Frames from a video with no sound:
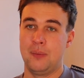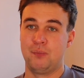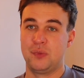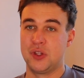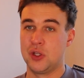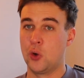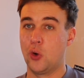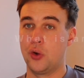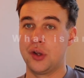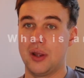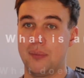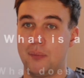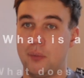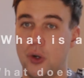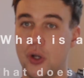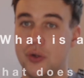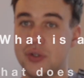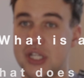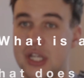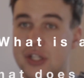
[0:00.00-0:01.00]
the audit
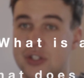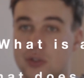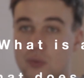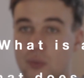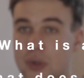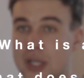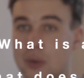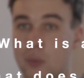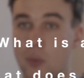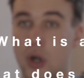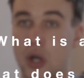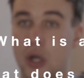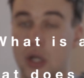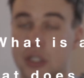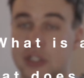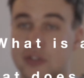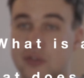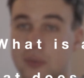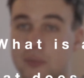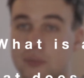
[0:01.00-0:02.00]
process really
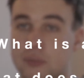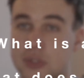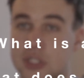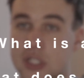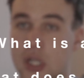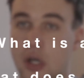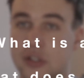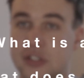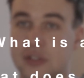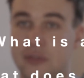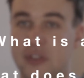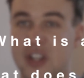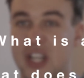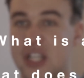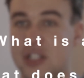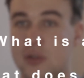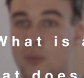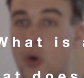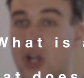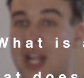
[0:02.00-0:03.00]
works from start to
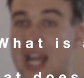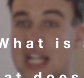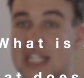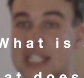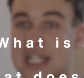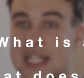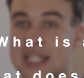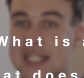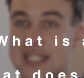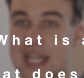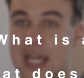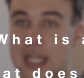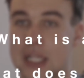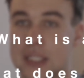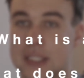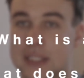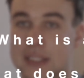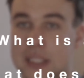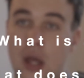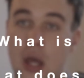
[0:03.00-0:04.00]
finish and what it actually
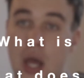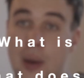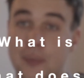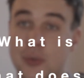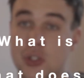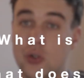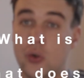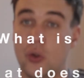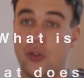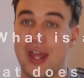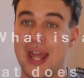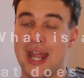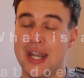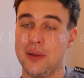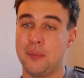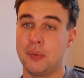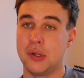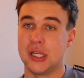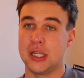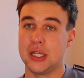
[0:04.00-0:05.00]
entails. I'm sure that
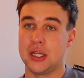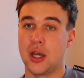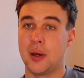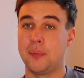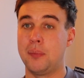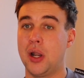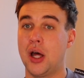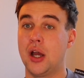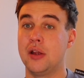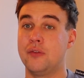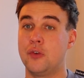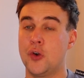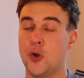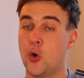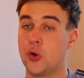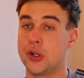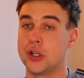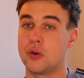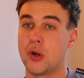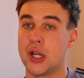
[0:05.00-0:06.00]
anybody applying for an
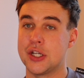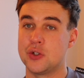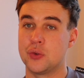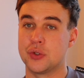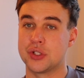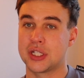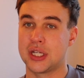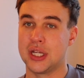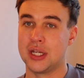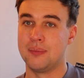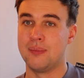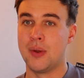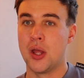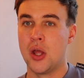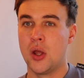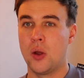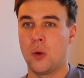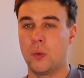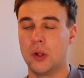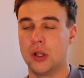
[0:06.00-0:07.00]
audit graduate scheme
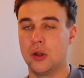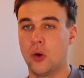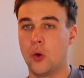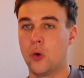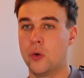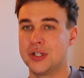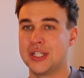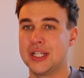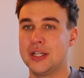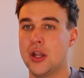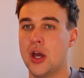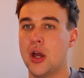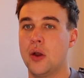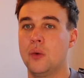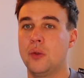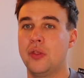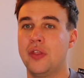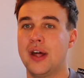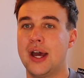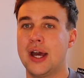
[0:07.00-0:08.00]
will already
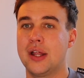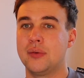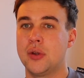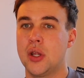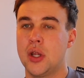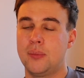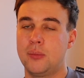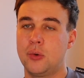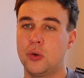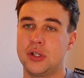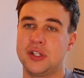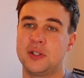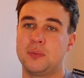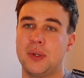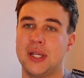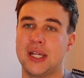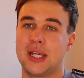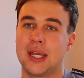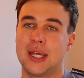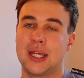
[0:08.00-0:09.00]
know that, broadly
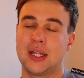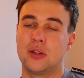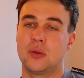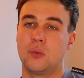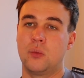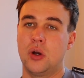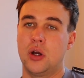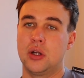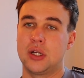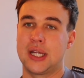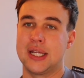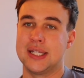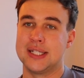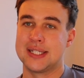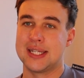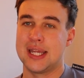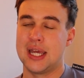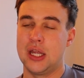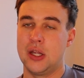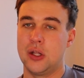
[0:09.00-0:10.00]
speaking, the work
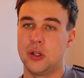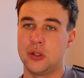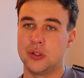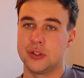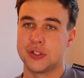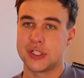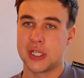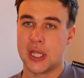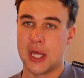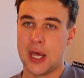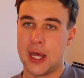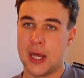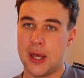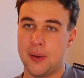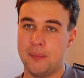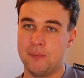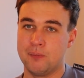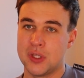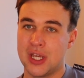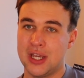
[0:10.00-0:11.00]
entails
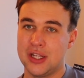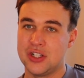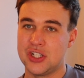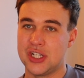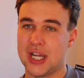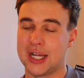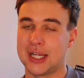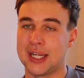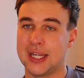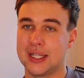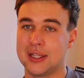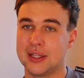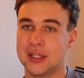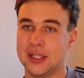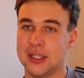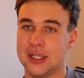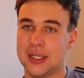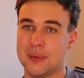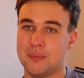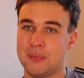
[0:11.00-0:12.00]
checking
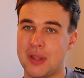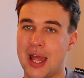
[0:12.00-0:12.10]
the